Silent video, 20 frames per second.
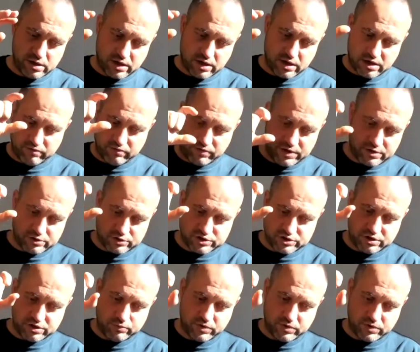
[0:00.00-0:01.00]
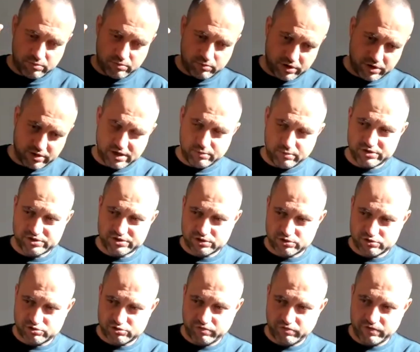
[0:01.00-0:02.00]
kind of leadership team, monthly
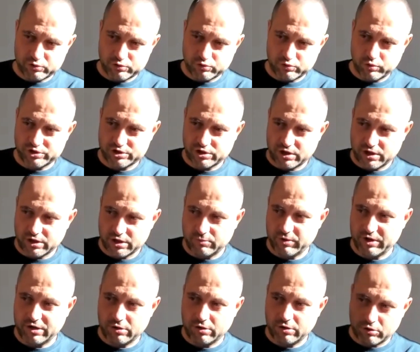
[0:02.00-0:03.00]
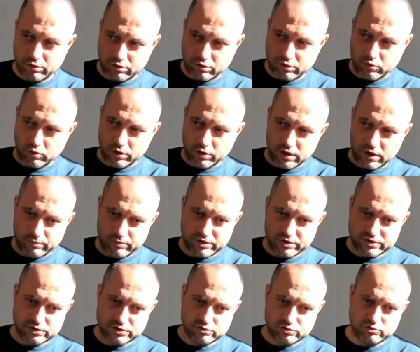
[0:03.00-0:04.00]
business reviews, which are a little bit longer quarterly
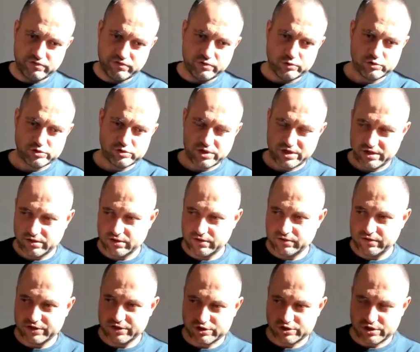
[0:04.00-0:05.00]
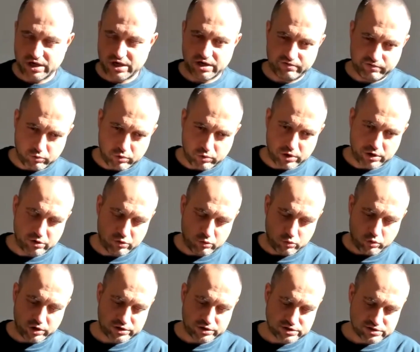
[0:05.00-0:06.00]
business reviews. And in addition, I have
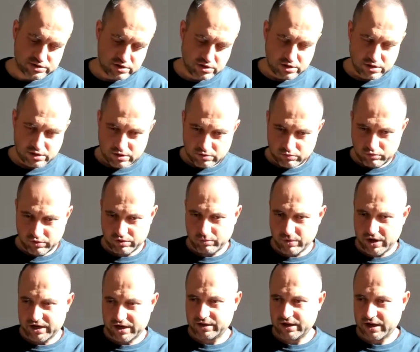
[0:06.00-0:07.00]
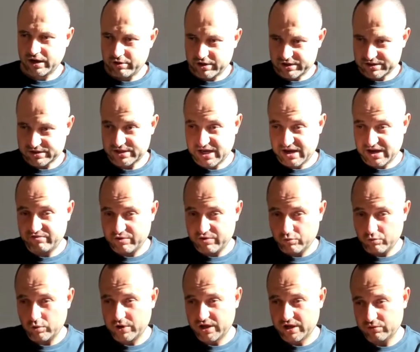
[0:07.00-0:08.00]
one-on-ones with my directs, and
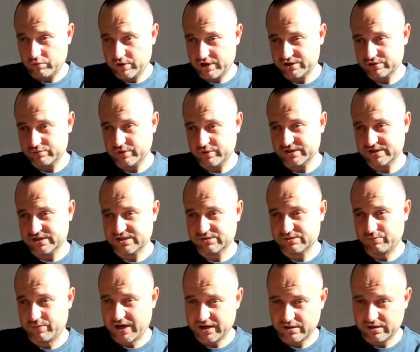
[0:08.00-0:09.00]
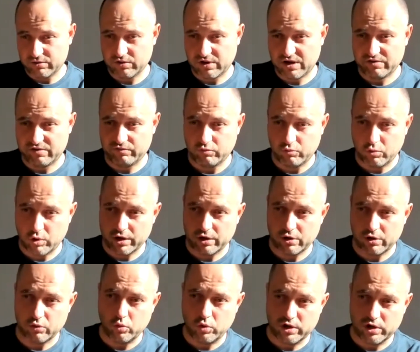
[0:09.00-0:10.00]
everyone at Westwing is expected to have
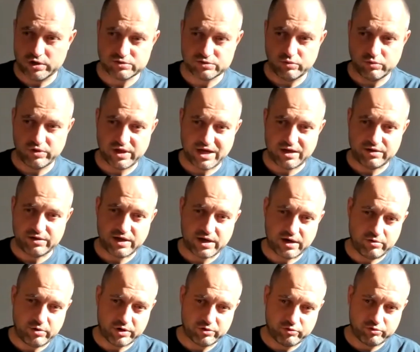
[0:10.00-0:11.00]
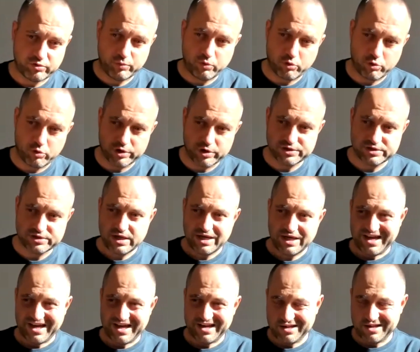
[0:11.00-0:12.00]
one-on-ones with their direct reporters
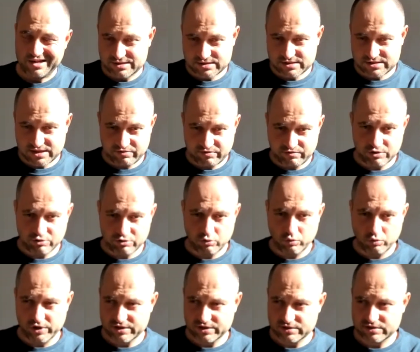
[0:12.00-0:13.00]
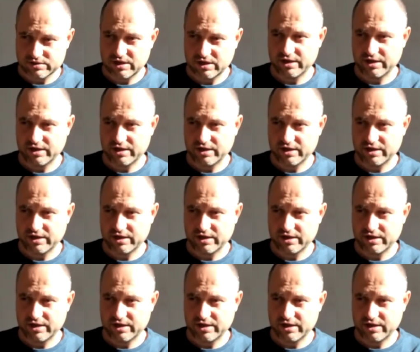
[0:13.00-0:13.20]
at least every 2 weeks,